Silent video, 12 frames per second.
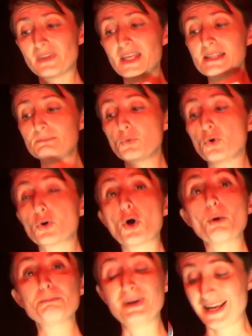is more
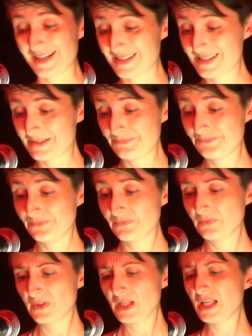complex.
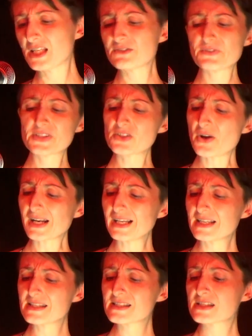It is for
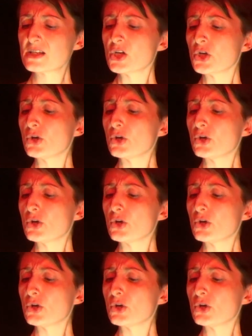cyclists